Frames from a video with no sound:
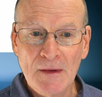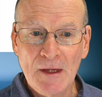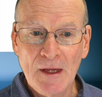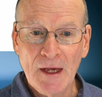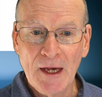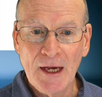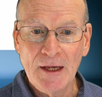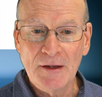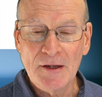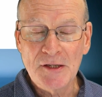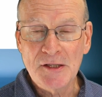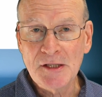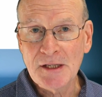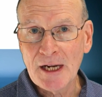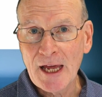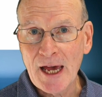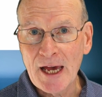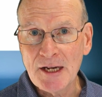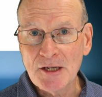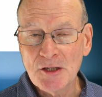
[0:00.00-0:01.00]
And the
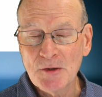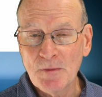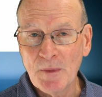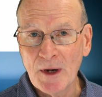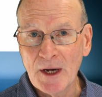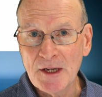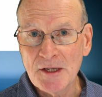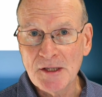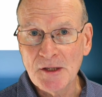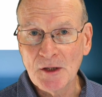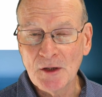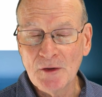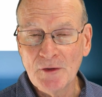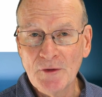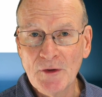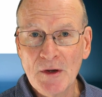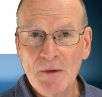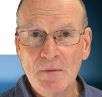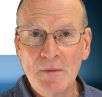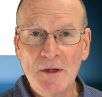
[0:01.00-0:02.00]
slash by itself
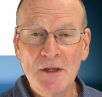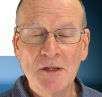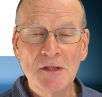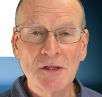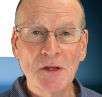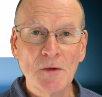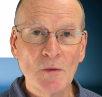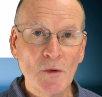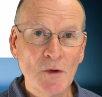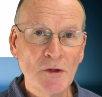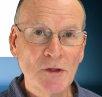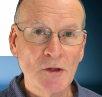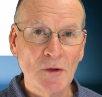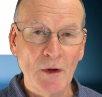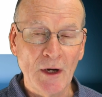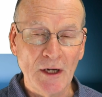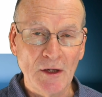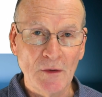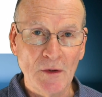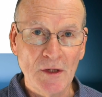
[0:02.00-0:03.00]
means the root
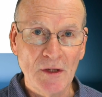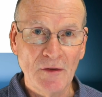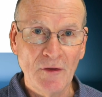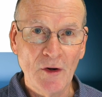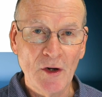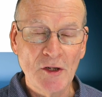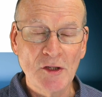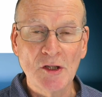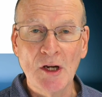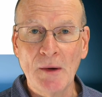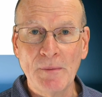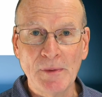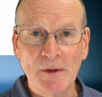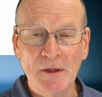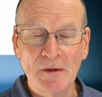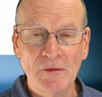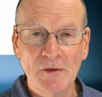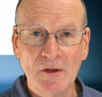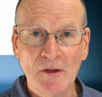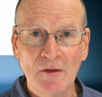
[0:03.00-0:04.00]
directory, the very top
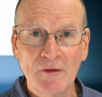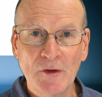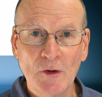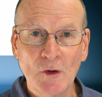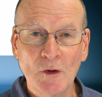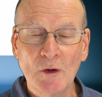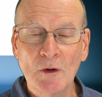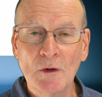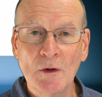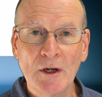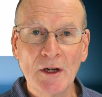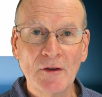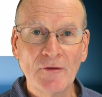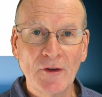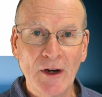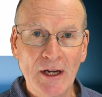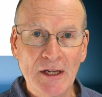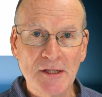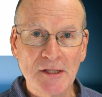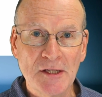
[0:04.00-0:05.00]
level of your
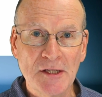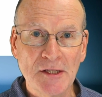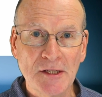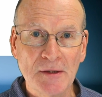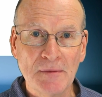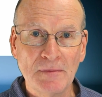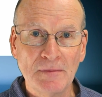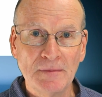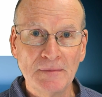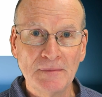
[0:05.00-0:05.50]
file system.